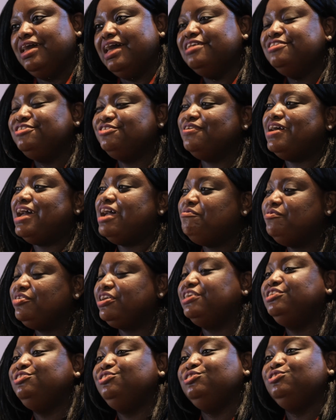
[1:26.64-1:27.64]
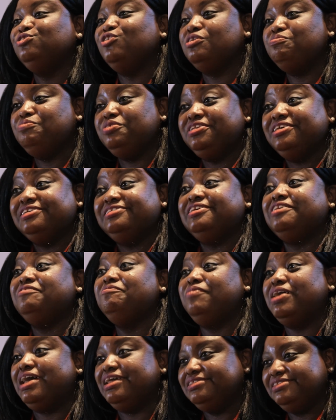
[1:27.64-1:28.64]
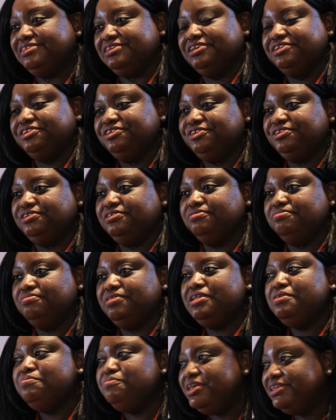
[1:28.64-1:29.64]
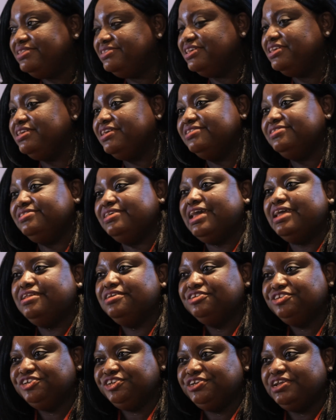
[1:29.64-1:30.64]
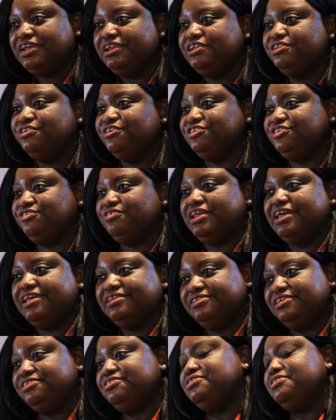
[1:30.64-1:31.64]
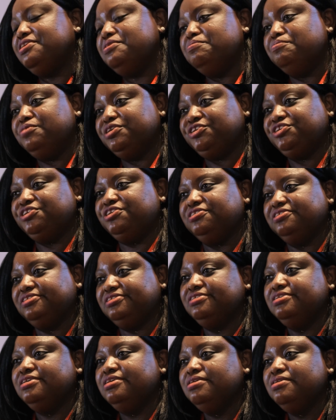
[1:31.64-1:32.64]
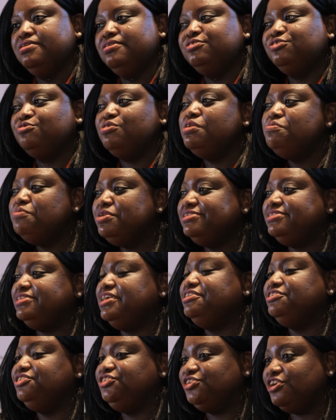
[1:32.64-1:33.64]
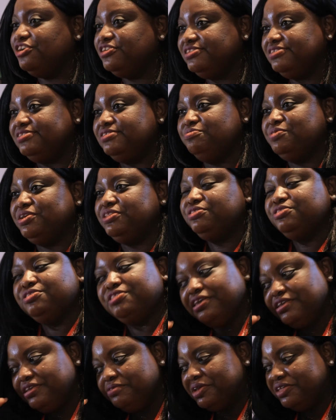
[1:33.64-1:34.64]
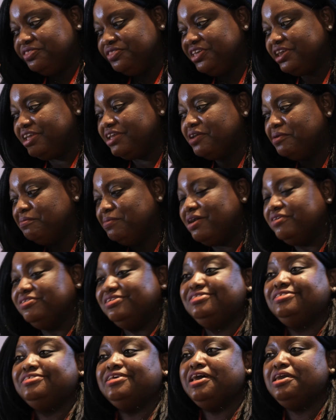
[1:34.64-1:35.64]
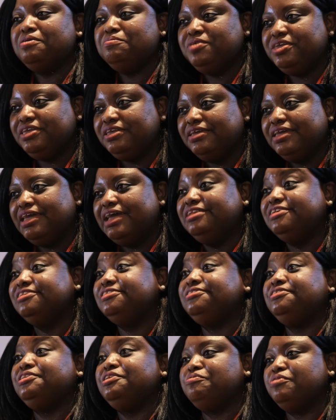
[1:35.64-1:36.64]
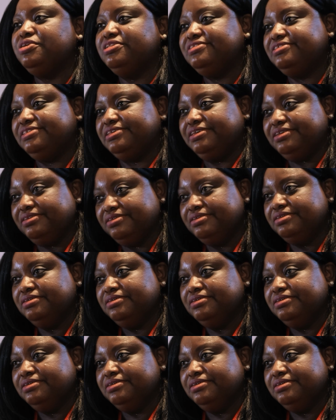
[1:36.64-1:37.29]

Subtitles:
And so Africa should not be disadvantaged in meeting its energy and industrialization ambitions. So when we say just, we're thinking about the timing and the sequencing